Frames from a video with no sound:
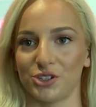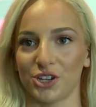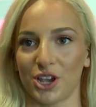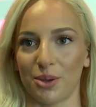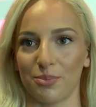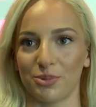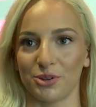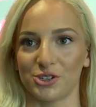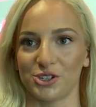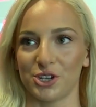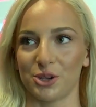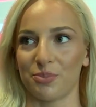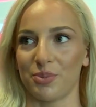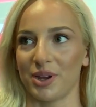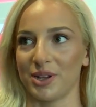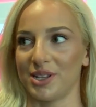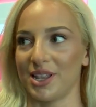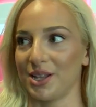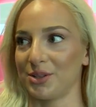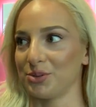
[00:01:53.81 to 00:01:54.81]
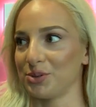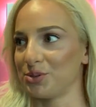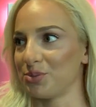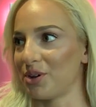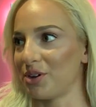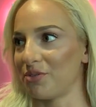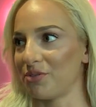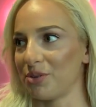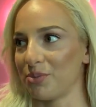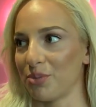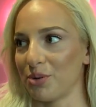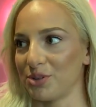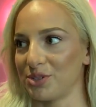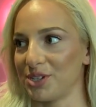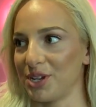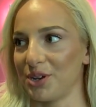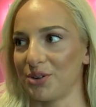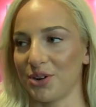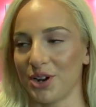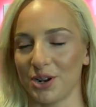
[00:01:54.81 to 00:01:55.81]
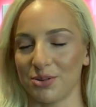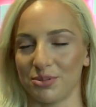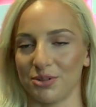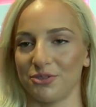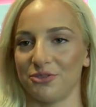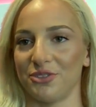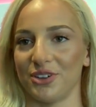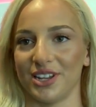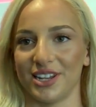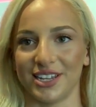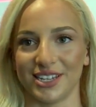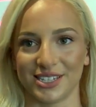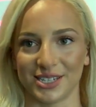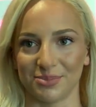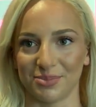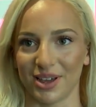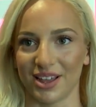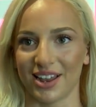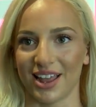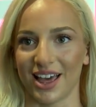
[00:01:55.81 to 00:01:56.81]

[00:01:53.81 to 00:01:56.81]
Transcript: Championship and that was one of the most incredible feelings in my